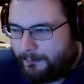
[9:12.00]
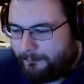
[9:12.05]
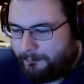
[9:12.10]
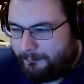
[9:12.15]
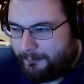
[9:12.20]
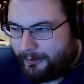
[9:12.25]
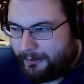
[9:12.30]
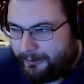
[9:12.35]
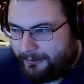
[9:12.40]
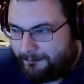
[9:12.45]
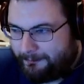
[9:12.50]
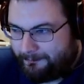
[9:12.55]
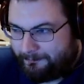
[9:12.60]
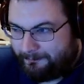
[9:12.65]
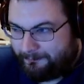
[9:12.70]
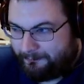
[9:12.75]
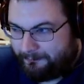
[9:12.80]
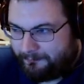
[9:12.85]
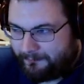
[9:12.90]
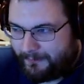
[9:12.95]
But
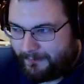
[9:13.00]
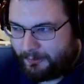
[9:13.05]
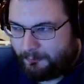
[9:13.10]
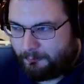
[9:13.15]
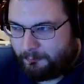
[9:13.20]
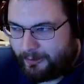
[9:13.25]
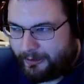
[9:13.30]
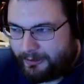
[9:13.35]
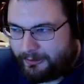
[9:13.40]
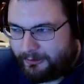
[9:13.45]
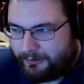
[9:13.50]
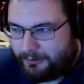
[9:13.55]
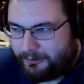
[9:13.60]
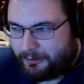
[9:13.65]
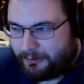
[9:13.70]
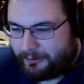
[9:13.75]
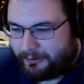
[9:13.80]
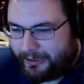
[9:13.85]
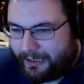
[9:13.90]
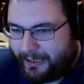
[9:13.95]
when
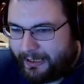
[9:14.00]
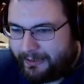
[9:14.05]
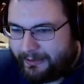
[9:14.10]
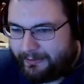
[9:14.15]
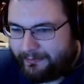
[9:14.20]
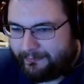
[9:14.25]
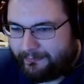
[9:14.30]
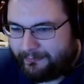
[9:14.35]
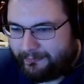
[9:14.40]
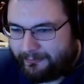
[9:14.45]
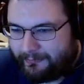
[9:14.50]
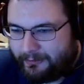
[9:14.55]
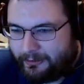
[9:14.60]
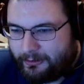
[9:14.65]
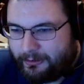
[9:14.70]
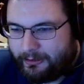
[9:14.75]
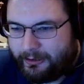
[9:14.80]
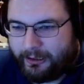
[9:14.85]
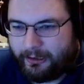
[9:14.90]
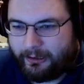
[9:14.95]
your die is
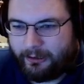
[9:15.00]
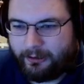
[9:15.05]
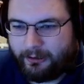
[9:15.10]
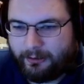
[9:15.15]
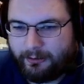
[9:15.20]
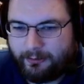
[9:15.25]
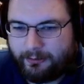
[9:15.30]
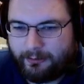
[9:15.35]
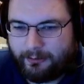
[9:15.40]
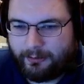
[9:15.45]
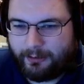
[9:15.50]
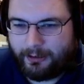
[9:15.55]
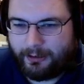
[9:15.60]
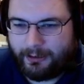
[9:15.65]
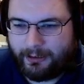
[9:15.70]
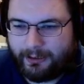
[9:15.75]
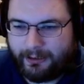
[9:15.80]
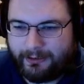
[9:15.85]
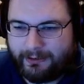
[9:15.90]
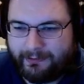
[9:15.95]
clear and
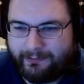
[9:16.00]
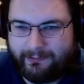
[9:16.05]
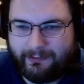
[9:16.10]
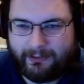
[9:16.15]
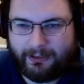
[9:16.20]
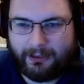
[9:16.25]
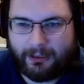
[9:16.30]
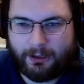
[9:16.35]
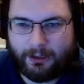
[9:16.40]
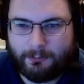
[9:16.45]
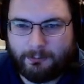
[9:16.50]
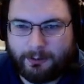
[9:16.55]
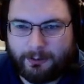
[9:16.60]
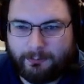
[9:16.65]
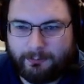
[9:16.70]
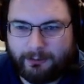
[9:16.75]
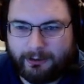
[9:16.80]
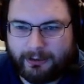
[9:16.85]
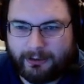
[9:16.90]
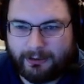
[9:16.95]
I can see an air
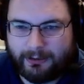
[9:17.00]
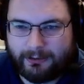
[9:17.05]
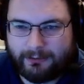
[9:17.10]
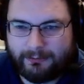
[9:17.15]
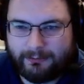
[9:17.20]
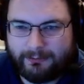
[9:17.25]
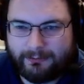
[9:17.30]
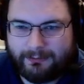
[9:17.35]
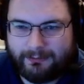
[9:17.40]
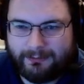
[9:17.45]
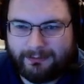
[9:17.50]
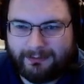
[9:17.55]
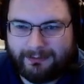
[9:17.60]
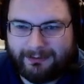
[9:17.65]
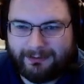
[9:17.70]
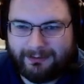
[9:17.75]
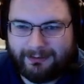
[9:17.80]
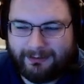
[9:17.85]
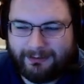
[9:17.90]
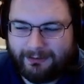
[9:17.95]
bubble in it,
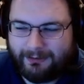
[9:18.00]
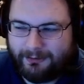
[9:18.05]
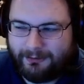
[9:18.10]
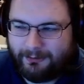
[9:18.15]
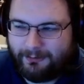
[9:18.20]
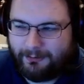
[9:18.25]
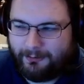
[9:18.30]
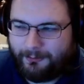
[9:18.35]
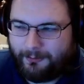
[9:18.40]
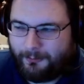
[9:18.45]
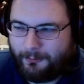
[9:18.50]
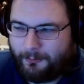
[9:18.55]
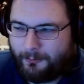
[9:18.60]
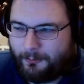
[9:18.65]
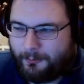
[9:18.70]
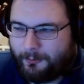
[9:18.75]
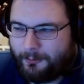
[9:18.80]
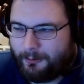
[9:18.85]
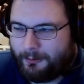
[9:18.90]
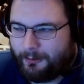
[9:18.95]

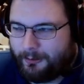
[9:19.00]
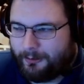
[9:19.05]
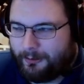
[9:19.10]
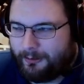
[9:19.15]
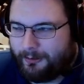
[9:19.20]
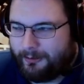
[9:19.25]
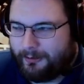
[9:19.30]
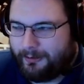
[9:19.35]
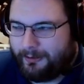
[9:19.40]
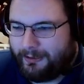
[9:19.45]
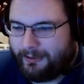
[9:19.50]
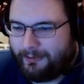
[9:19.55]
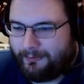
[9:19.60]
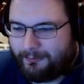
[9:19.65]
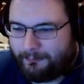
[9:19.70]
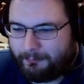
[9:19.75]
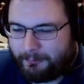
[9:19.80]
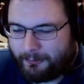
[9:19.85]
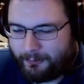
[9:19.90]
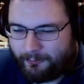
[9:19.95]
or it's
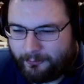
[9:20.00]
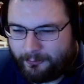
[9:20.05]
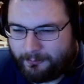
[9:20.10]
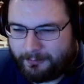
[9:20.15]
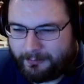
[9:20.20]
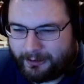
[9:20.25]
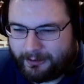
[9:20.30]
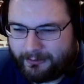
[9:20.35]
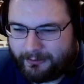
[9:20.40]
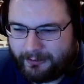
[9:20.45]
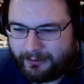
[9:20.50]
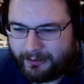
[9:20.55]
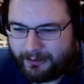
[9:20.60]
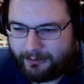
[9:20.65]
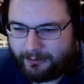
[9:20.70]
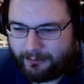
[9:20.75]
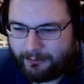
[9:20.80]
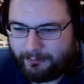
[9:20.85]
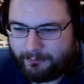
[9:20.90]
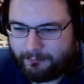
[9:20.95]
supposed to be
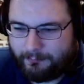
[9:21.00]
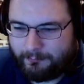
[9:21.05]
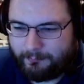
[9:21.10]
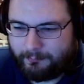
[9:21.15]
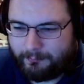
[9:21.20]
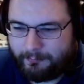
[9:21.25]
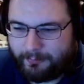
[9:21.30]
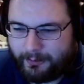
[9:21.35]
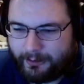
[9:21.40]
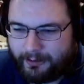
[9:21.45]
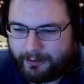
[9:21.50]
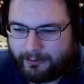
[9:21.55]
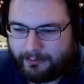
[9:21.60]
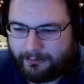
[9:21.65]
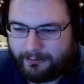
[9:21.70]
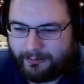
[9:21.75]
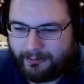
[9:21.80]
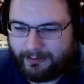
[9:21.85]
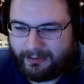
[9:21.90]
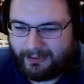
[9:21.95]
clear but
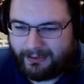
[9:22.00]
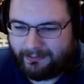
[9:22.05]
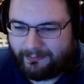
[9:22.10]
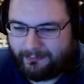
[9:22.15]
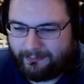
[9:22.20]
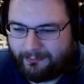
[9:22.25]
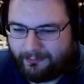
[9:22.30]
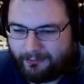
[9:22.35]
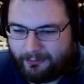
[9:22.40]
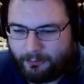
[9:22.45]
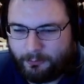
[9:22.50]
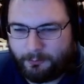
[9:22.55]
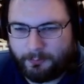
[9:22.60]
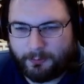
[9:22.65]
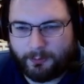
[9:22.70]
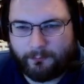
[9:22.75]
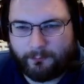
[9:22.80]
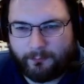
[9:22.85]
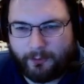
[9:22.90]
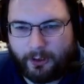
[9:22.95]
it's
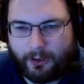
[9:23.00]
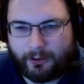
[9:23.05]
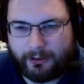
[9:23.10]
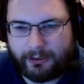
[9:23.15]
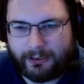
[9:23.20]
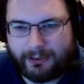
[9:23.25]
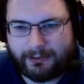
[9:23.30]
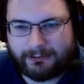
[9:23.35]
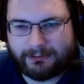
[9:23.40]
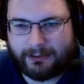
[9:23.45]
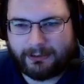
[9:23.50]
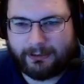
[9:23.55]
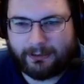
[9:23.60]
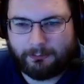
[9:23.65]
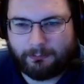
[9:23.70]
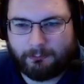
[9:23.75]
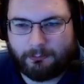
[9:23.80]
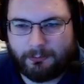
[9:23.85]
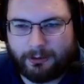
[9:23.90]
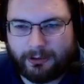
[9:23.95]
super foggy, it's not like
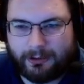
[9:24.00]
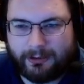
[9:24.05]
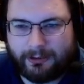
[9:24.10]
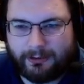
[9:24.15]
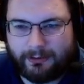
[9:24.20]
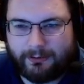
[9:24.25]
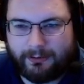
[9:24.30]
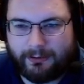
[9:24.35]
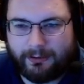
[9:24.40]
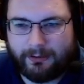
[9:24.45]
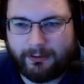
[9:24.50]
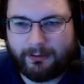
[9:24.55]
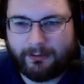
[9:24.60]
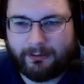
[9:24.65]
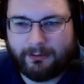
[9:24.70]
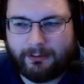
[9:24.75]
really clear.